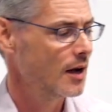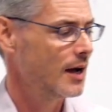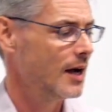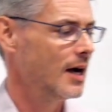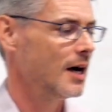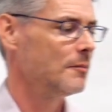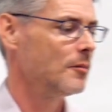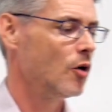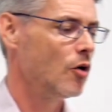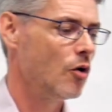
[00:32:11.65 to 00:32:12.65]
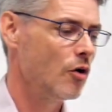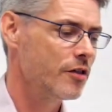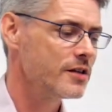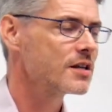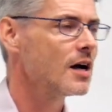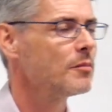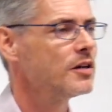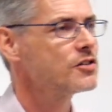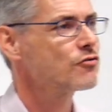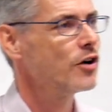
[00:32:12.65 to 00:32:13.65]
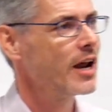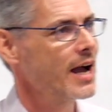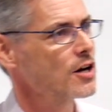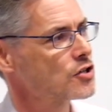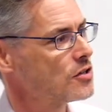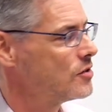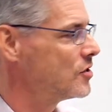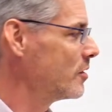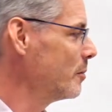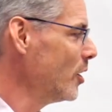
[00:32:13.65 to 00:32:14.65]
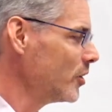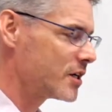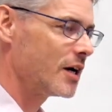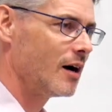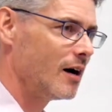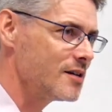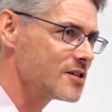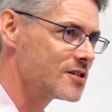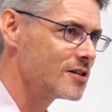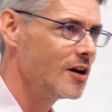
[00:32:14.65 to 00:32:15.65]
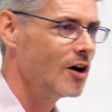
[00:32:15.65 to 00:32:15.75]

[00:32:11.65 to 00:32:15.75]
or this company's reaction to the podcast,